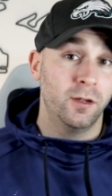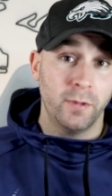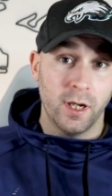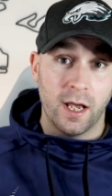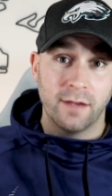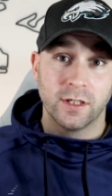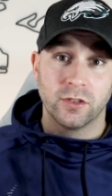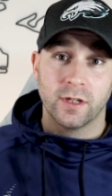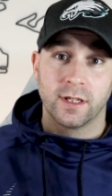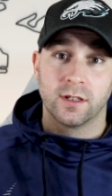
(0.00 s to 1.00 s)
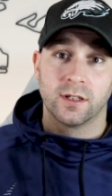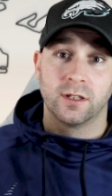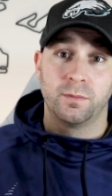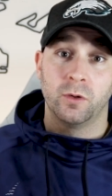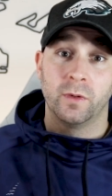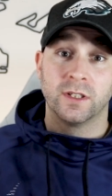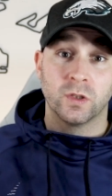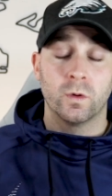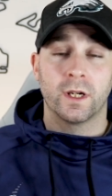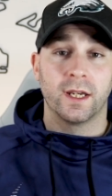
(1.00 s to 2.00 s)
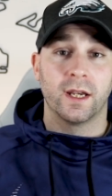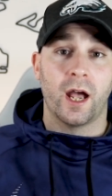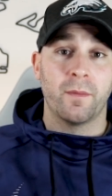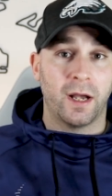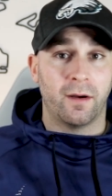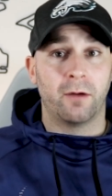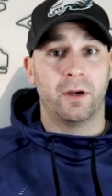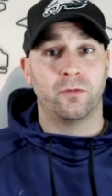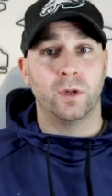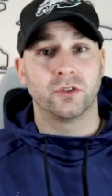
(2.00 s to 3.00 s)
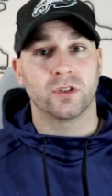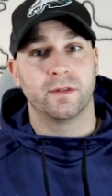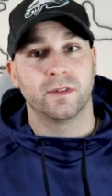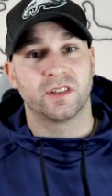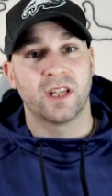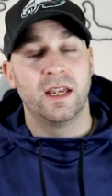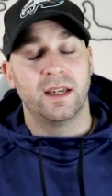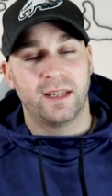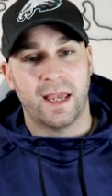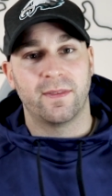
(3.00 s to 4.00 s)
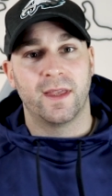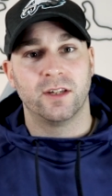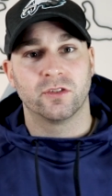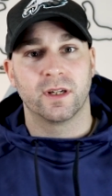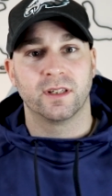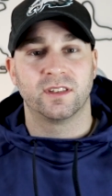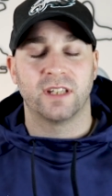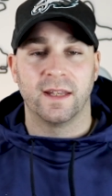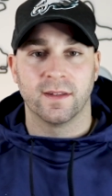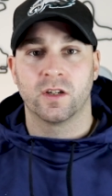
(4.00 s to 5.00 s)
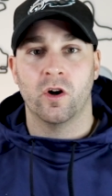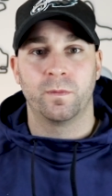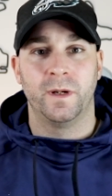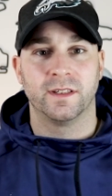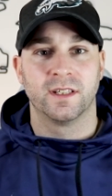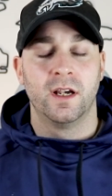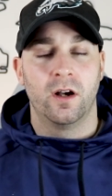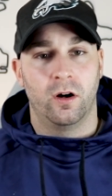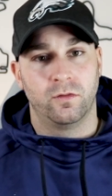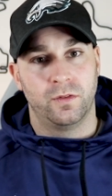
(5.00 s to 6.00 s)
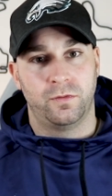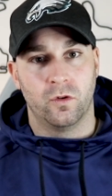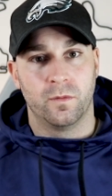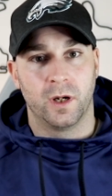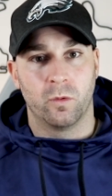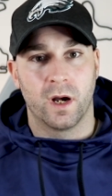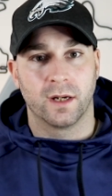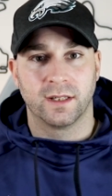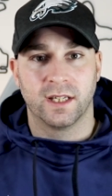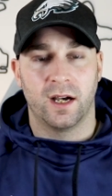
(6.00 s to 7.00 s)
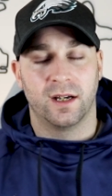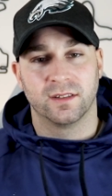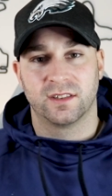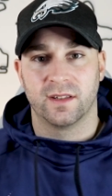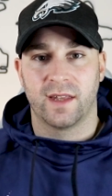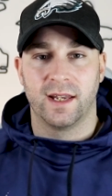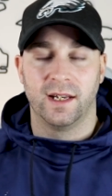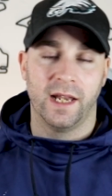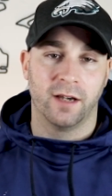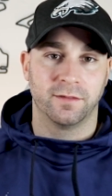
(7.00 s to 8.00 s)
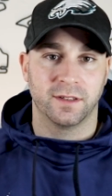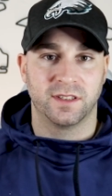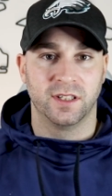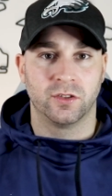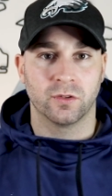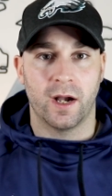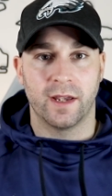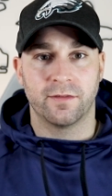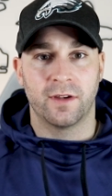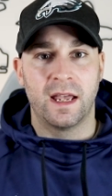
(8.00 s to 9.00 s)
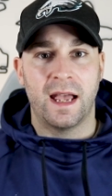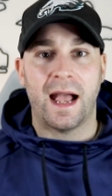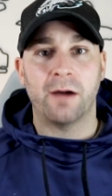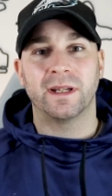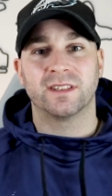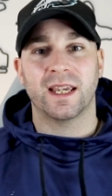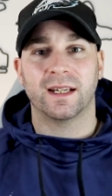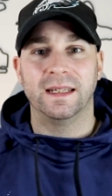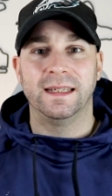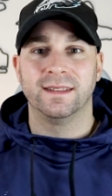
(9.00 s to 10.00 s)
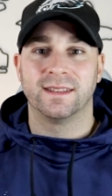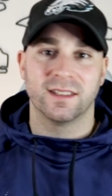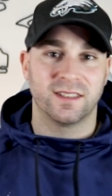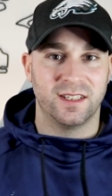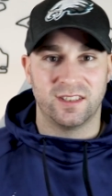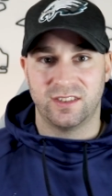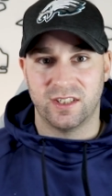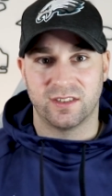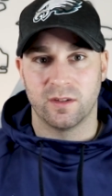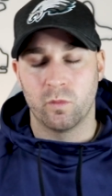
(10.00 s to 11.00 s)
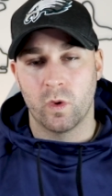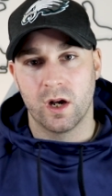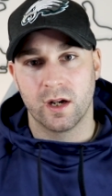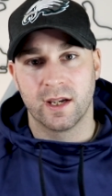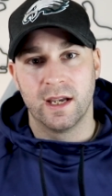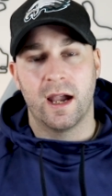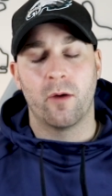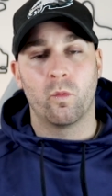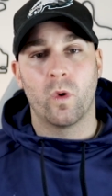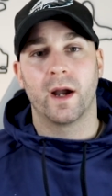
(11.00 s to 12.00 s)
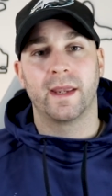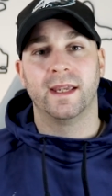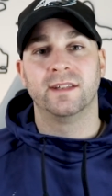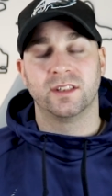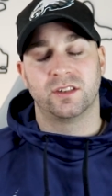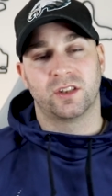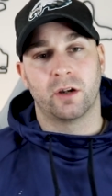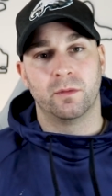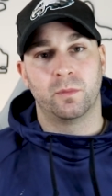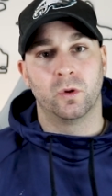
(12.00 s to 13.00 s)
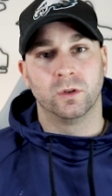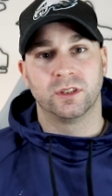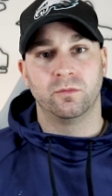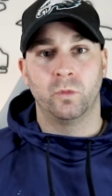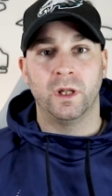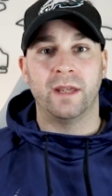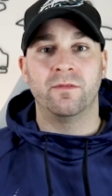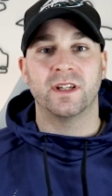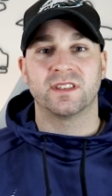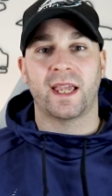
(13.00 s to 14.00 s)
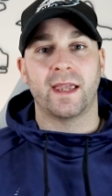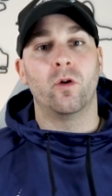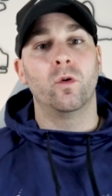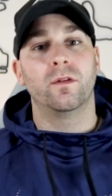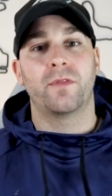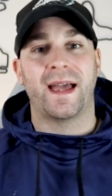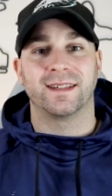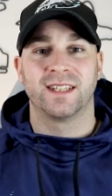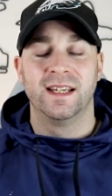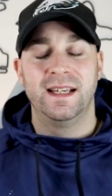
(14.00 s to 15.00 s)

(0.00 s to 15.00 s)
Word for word: we are having a drink, but we're talking about how F1 drivers get their drinks in the cockpit of the Formula One cars they love to drive. How exactly does this system work and why is it so important? We'll investigate all of that